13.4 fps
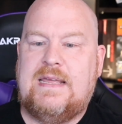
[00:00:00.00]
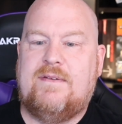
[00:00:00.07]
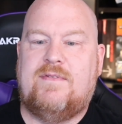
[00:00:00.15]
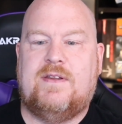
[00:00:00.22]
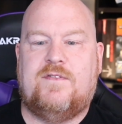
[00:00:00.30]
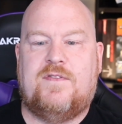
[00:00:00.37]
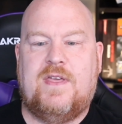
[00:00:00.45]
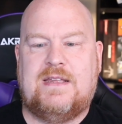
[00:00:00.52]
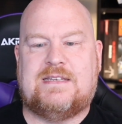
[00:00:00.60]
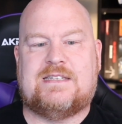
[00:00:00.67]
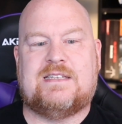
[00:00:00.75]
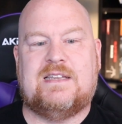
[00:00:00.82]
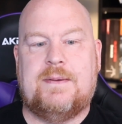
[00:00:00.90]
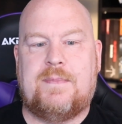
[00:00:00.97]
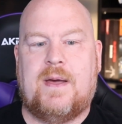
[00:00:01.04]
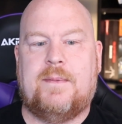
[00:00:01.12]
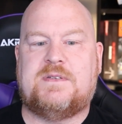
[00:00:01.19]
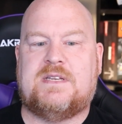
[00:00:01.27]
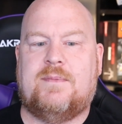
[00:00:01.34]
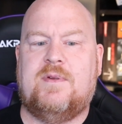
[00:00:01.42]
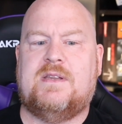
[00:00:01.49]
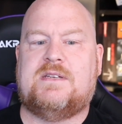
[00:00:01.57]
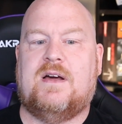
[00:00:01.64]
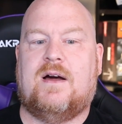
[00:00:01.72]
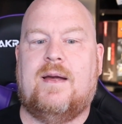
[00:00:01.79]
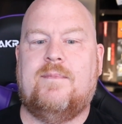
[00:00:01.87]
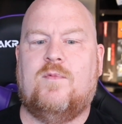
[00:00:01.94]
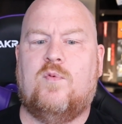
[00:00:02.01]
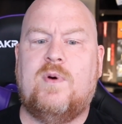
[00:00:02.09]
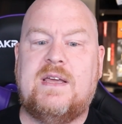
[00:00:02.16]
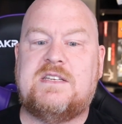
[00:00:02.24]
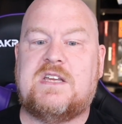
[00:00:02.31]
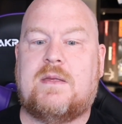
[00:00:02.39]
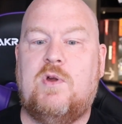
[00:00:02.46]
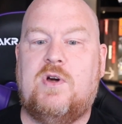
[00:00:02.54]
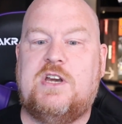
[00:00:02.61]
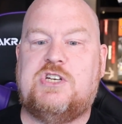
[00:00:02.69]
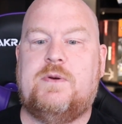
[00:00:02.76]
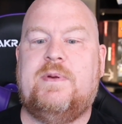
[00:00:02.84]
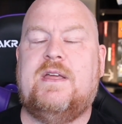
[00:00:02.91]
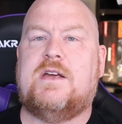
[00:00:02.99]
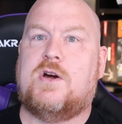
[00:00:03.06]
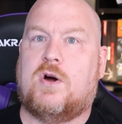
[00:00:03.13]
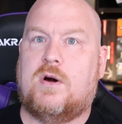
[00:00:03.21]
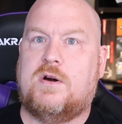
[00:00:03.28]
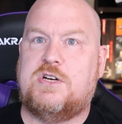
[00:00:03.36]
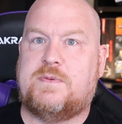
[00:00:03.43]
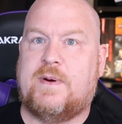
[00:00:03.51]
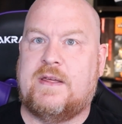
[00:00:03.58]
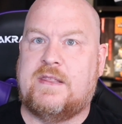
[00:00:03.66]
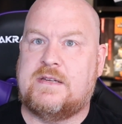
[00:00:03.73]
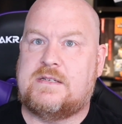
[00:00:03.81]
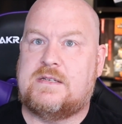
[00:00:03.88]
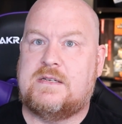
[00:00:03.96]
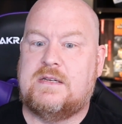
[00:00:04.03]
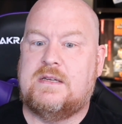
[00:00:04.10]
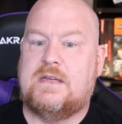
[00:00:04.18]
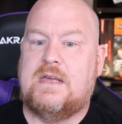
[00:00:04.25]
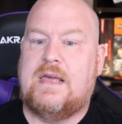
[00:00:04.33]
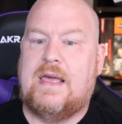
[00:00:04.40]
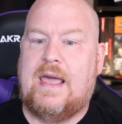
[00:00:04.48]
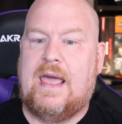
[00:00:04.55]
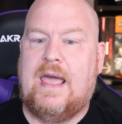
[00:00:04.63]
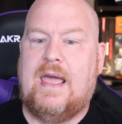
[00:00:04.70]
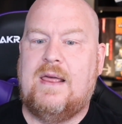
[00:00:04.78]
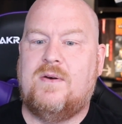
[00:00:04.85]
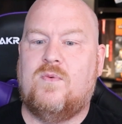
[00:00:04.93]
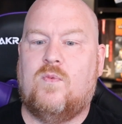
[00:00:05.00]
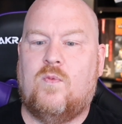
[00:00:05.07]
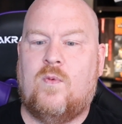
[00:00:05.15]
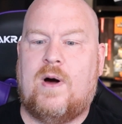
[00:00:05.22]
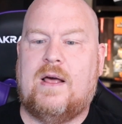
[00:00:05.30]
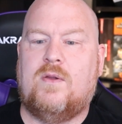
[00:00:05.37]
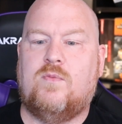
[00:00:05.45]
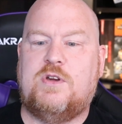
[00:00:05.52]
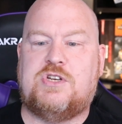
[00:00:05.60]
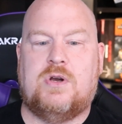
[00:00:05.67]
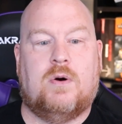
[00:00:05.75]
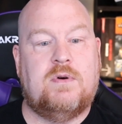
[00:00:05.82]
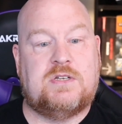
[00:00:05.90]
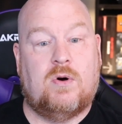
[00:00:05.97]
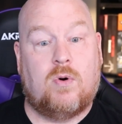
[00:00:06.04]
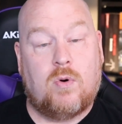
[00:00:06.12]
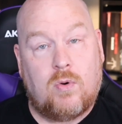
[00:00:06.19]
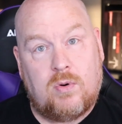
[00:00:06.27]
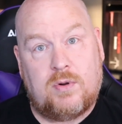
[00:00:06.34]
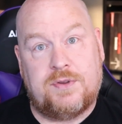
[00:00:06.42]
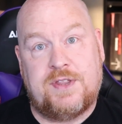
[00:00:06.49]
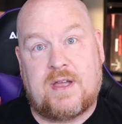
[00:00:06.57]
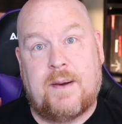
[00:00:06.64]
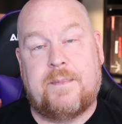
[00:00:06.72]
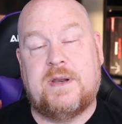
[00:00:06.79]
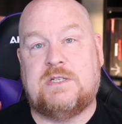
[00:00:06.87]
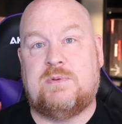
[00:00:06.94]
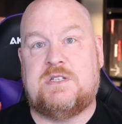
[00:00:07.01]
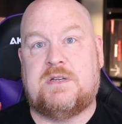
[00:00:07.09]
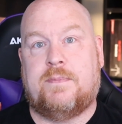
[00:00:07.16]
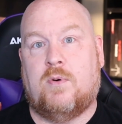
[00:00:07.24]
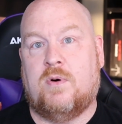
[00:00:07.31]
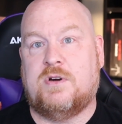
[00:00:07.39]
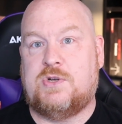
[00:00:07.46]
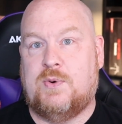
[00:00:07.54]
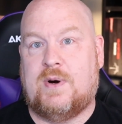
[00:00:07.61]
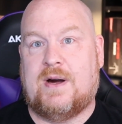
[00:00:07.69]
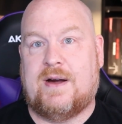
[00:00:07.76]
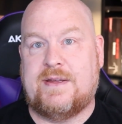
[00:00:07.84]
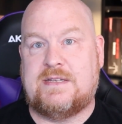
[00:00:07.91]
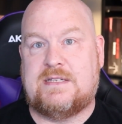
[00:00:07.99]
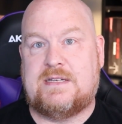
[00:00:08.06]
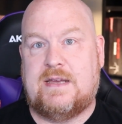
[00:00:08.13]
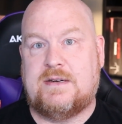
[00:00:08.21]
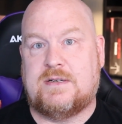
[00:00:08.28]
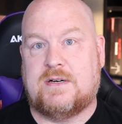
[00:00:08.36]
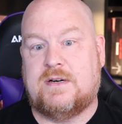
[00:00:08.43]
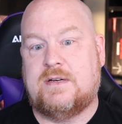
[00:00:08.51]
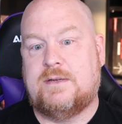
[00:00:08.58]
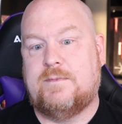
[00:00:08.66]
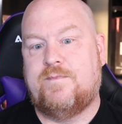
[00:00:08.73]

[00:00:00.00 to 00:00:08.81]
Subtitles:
even if they slip up some of the time, we as a community should be encouraged by this. And while we should always hold the companies we support to a high standard,